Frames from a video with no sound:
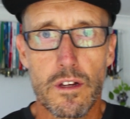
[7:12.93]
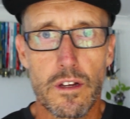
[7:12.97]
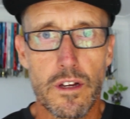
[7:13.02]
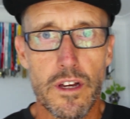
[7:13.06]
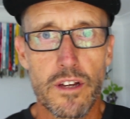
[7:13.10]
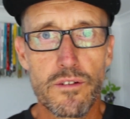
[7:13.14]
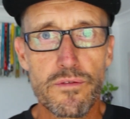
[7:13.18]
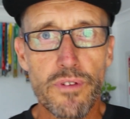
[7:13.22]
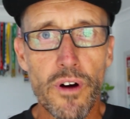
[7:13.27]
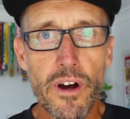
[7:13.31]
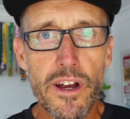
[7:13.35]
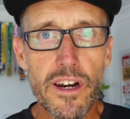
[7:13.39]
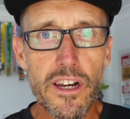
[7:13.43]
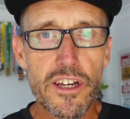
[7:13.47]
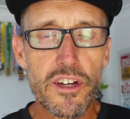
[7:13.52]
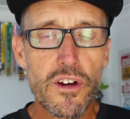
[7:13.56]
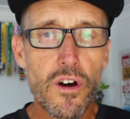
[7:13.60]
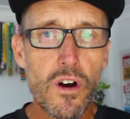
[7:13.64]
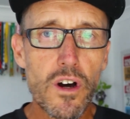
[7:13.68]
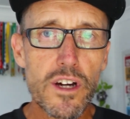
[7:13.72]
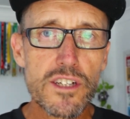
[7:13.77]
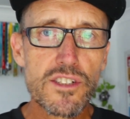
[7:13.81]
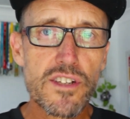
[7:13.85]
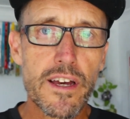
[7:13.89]
And finally,
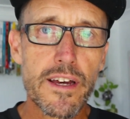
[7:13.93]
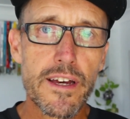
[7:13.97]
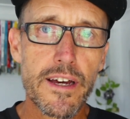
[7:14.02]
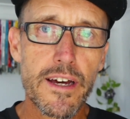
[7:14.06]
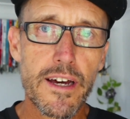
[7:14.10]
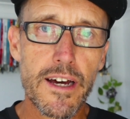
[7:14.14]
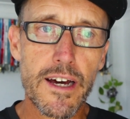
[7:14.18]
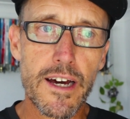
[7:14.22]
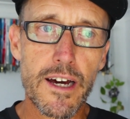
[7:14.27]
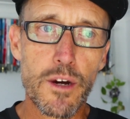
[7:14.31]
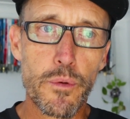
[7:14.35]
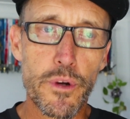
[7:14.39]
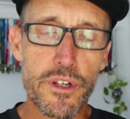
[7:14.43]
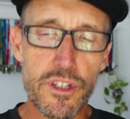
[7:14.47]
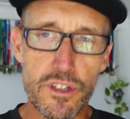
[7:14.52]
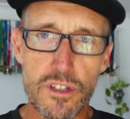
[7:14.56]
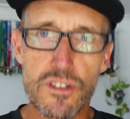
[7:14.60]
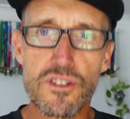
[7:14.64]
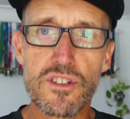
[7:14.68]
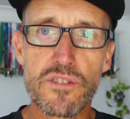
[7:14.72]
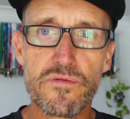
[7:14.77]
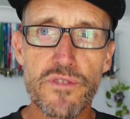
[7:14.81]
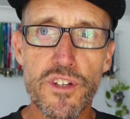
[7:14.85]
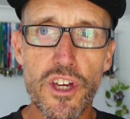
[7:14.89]
guys, when
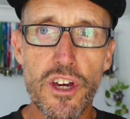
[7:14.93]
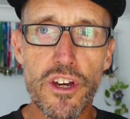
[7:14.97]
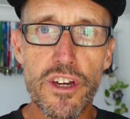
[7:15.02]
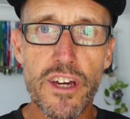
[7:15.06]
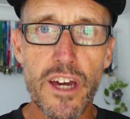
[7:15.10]
this video